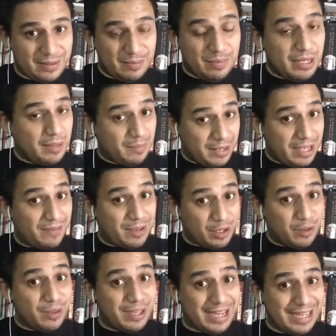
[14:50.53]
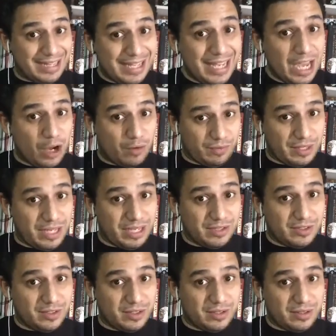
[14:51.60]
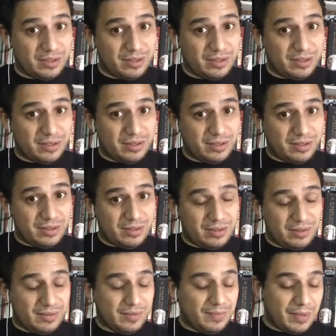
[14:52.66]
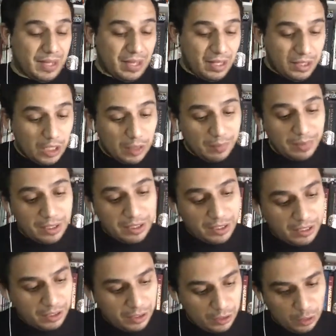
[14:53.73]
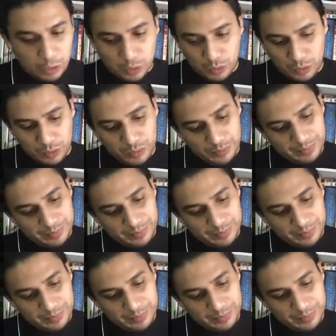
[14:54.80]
But I'm giving you the idea of the answer. Number two.